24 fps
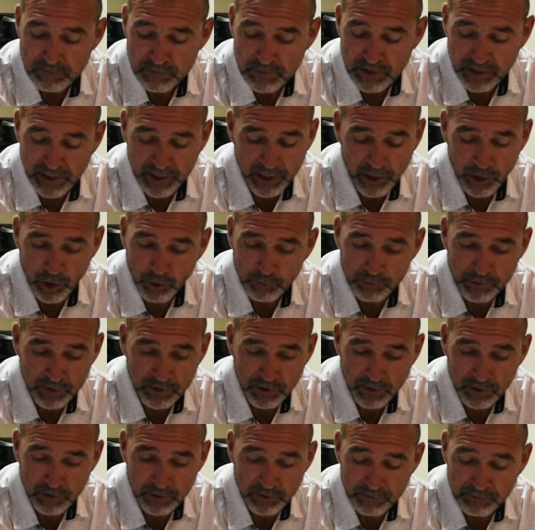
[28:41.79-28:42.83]
Today I hope you
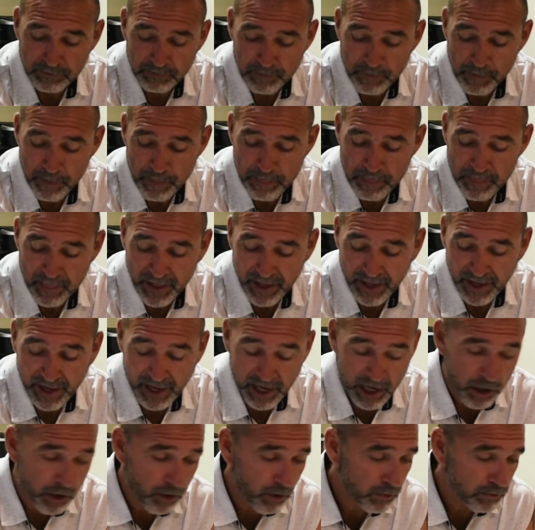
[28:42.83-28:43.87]
learned
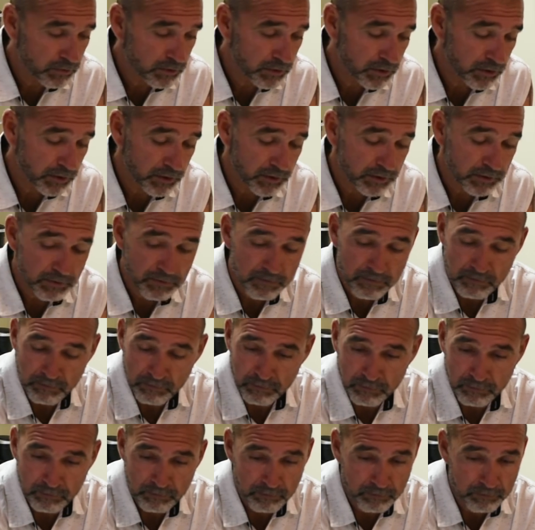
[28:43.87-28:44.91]
how to
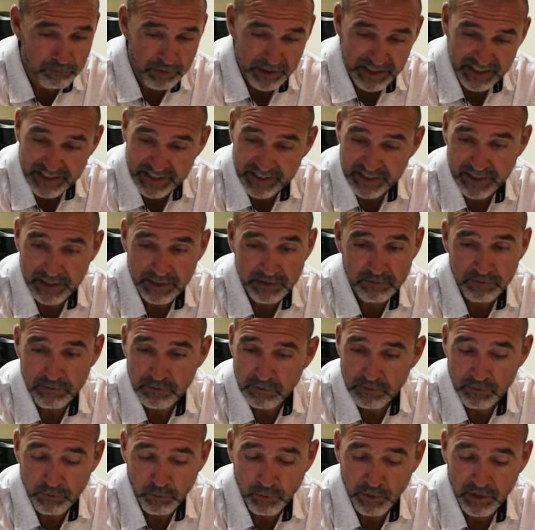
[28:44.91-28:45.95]
begin
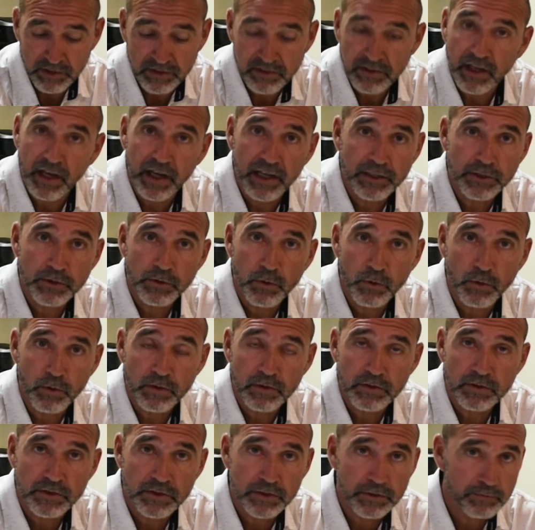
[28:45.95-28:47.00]
with
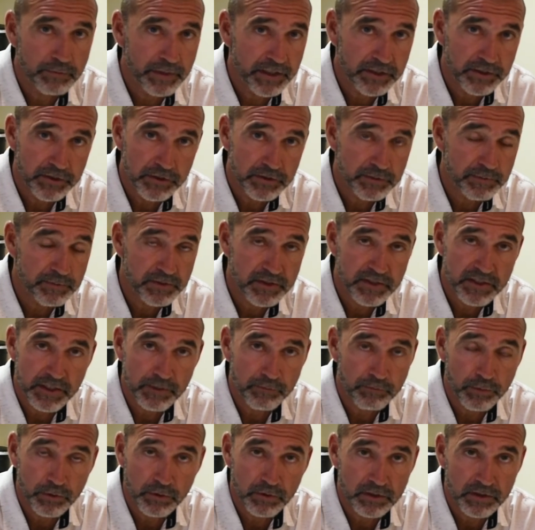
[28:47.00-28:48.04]
Einkorn. Just make you some
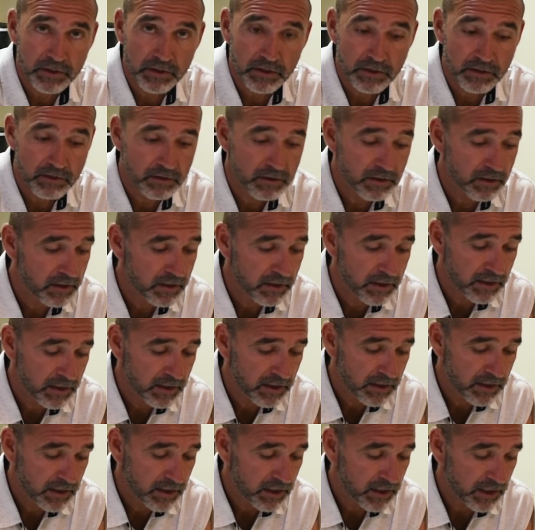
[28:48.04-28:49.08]
simple little
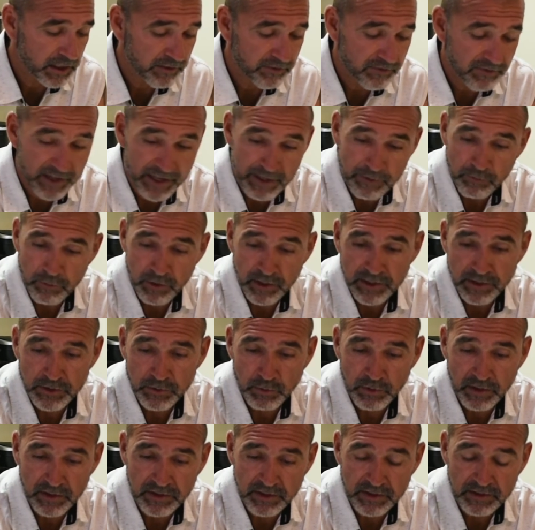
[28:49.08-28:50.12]
flatbreads
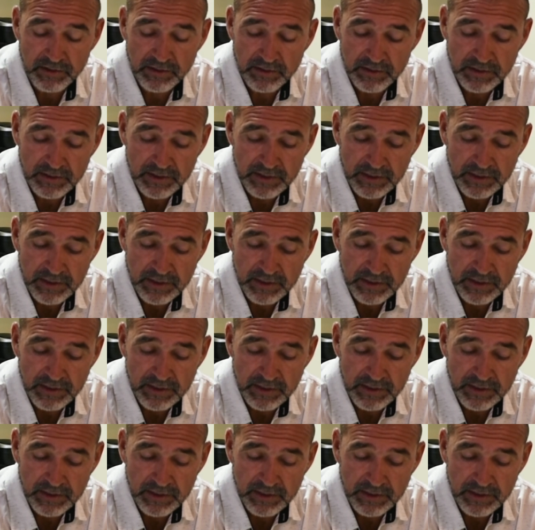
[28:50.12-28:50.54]
with it.